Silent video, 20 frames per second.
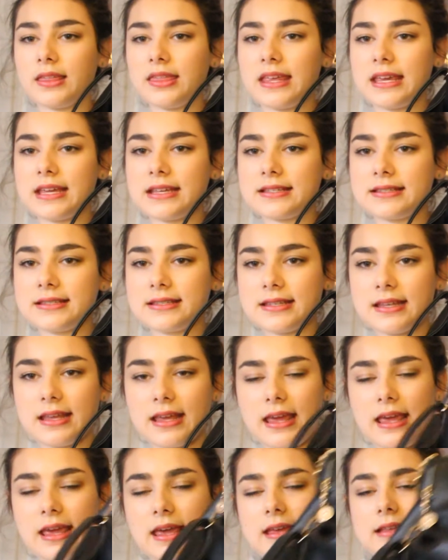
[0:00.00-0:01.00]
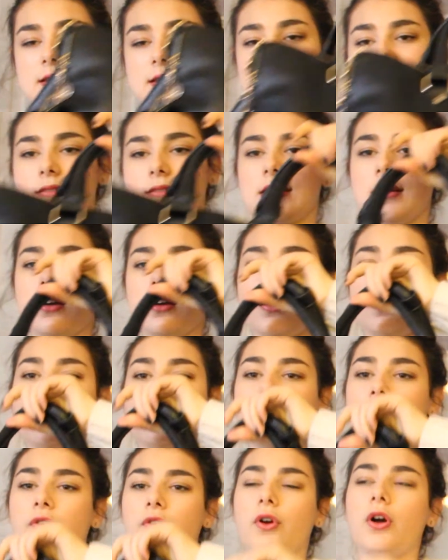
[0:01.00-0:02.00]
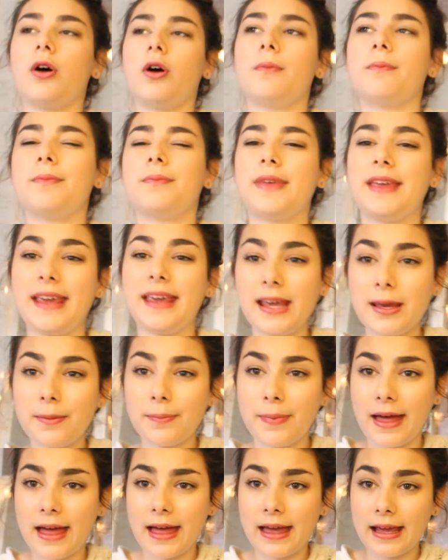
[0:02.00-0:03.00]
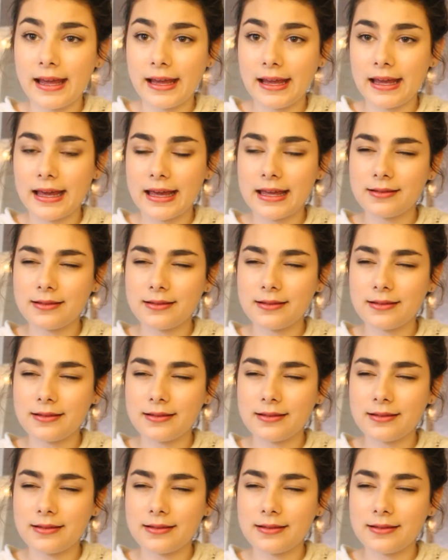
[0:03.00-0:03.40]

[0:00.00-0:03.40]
This is from eBay.